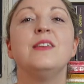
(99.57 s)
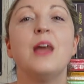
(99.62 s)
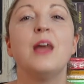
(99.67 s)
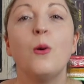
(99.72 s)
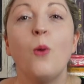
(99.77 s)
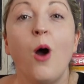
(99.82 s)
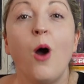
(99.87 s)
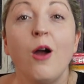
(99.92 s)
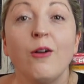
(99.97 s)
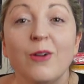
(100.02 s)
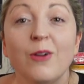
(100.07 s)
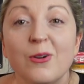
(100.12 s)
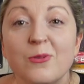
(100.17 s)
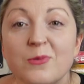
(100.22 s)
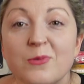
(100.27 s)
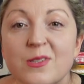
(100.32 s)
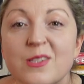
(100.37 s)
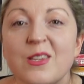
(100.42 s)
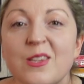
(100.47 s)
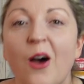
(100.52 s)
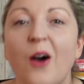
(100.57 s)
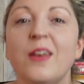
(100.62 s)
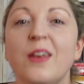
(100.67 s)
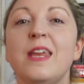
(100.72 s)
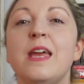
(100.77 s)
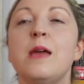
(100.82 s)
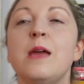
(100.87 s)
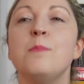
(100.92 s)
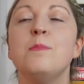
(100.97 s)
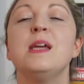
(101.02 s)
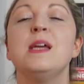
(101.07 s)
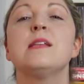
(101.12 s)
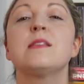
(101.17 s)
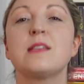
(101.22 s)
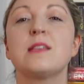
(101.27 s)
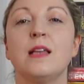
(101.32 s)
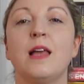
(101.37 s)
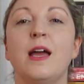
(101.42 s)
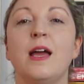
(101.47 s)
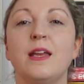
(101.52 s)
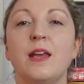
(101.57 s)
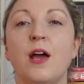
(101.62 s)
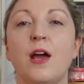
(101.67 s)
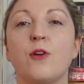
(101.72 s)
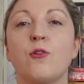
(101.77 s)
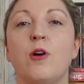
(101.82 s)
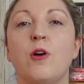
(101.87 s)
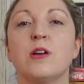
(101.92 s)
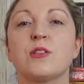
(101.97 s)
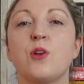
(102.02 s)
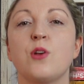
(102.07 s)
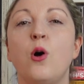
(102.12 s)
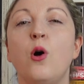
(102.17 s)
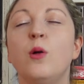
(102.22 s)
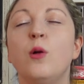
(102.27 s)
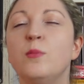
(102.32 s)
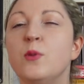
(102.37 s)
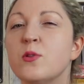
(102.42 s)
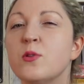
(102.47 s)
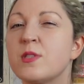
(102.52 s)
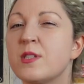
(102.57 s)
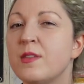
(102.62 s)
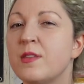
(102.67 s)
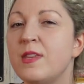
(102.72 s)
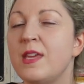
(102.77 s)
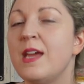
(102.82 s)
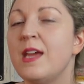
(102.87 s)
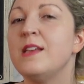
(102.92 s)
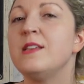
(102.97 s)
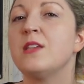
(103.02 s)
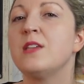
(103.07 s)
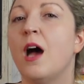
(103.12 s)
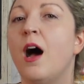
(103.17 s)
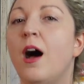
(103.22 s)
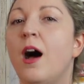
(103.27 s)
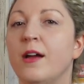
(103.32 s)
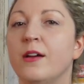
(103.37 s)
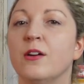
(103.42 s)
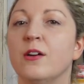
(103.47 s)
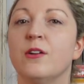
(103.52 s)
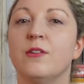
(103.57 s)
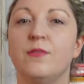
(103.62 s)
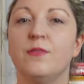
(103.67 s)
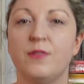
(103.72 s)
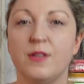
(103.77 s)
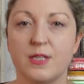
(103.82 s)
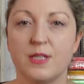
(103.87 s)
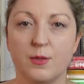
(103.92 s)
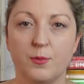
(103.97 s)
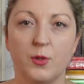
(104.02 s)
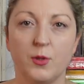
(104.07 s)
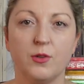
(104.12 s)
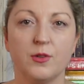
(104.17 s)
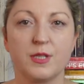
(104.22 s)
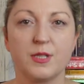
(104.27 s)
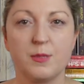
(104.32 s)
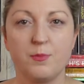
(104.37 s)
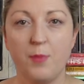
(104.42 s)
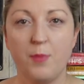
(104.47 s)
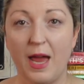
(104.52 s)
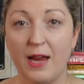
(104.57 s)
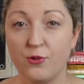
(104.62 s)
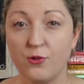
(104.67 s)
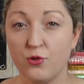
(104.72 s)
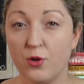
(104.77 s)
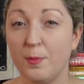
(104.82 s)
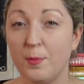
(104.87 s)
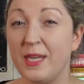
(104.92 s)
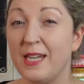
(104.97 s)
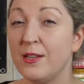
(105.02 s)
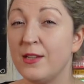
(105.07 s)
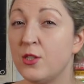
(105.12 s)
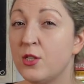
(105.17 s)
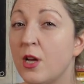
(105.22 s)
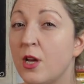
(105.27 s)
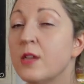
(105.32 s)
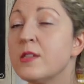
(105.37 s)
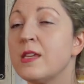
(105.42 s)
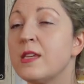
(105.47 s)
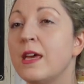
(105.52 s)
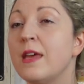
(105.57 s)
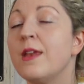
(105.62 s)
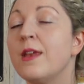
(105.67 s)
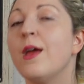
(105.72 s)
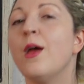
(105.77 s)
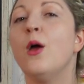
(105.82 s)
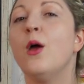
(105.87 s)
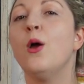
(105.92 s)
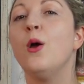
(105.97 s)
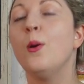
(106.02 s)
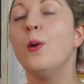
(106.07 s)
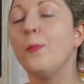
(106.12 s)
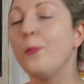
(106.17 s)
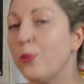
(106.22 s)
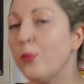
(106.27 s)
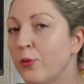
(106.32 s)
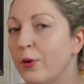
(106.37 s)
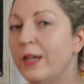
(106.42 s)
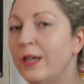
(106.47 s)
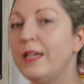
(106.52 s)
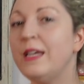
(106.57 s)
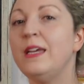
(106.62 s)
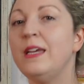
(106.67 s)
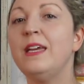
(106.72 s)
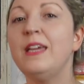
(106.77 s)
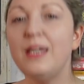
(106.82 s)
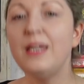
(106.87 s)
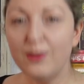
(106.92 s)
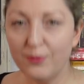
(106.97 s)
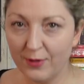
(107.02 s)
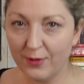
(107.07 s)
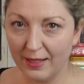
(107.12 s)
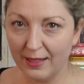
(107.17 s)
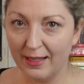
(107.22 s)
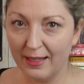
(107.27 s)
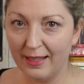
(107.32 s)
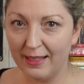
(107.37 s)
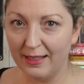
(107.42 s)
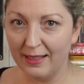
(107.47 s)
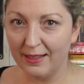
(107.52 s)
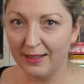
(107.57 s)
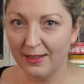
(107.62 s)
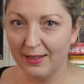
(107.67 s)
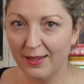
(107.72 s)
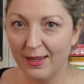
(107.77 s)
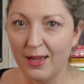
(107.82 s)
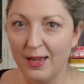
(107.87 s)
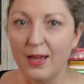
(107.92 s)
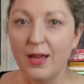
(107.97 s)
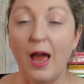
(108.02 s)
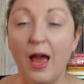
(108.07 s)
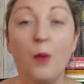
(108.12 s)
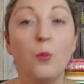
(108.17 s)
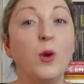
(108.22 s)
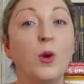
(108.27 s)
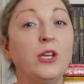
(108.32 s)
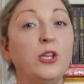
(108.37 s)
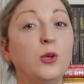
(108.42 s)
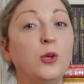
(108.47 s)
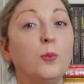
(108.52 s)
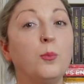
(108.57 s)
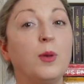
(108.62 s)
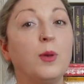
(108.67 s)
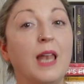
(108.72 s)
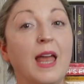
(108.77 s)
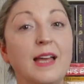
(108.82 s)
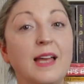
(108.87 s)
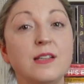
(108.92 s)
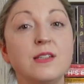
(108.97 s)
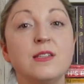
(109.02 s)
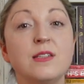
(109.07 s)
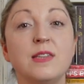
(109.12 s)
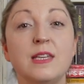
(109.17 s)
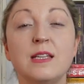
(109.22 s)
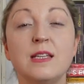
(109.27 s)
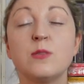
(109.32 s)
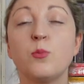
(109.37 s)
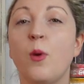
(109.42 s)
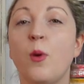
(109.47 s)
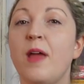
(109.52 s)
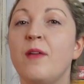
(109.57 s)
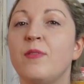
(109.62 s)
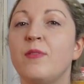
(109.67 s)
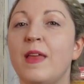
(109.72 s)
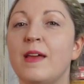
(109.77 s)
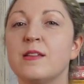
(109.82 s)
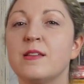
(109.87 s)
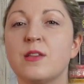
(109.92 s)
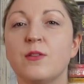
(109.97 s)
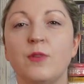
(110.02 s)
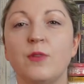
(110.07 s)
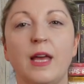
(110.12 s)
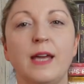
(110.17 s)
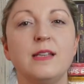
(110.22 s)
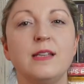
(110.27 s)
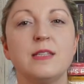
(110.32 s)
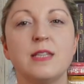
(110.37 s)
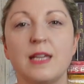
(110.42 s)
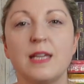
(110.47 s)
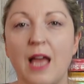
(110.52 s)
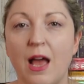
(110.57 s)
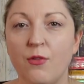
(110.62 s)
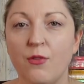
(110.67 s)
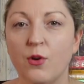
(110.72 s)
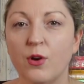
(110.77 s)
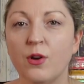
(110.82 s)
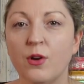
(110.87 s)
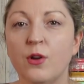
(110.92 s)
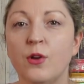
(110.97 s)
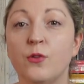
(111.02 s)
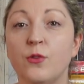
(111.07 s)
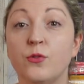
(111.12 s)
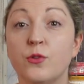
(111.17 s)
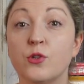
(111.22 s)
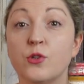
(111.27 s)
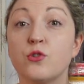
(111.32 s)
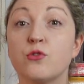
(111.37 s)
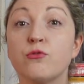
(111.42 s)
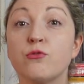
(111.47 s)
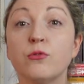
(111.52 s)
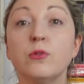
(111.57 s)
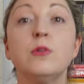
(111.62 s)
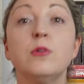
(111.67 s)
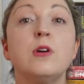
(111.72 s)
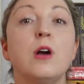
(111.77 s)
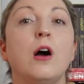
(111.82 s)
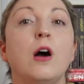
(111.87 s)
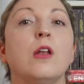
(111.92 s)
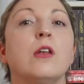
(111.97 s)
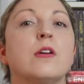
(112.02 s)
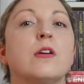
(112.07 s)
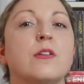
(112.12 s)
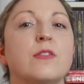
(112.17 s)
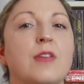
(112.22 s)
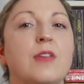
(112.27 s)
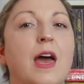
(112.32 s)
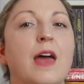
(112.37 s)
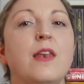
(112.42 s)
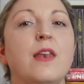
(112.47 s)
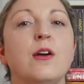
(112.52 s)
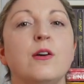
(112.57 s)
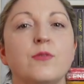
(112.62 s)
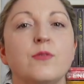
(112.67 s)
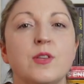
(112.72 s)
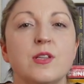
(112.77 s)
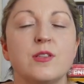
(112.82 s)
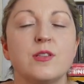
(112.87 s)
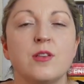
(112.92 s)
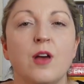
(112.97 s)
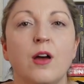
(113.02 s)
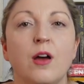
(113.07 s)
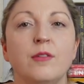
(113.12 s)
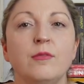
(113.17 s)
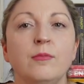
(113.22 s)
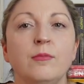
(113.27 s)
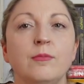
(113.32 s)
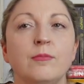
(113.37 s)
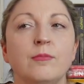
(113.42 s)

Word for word: Now, our own sun emits light across almost the entire visible spectrum, and it does it pretty evenly. And when you blend these wavelengths of light together, the true color then of the sun